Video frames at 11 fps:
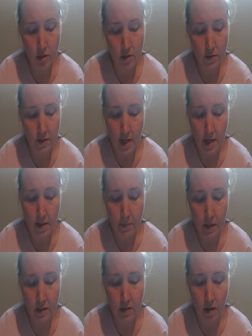of
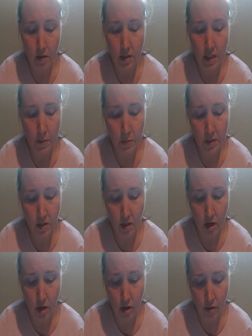the one
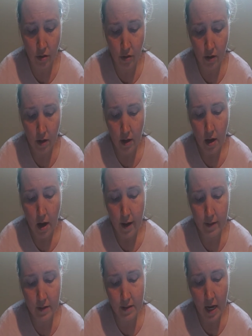nearest Ragweed was a small
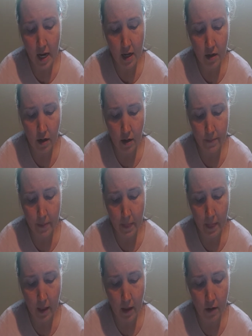hole at ground
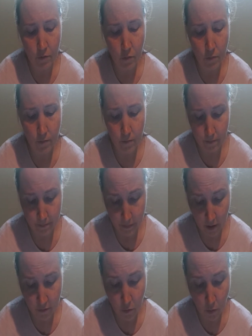level. He was sure
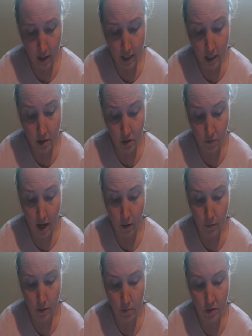that if he could get through that
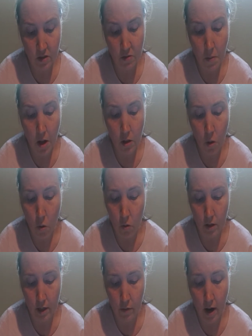hole, he would be safe
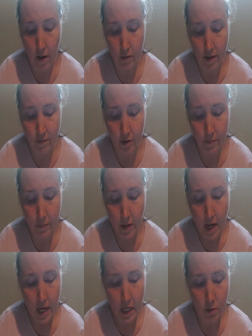from the cat.
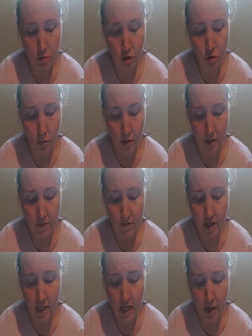Crouching,
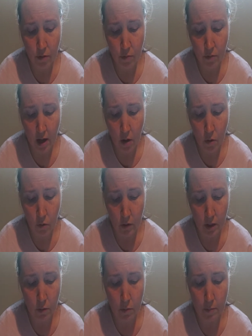he listened intently for
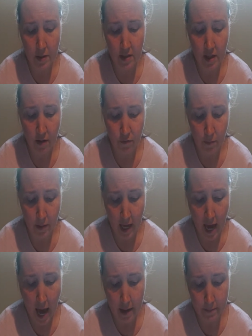some hint
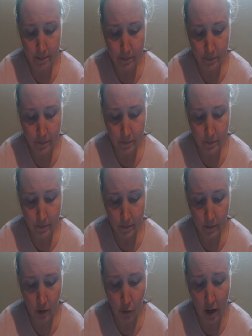as to the cat's
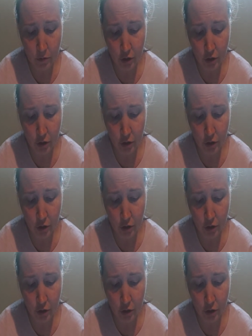location.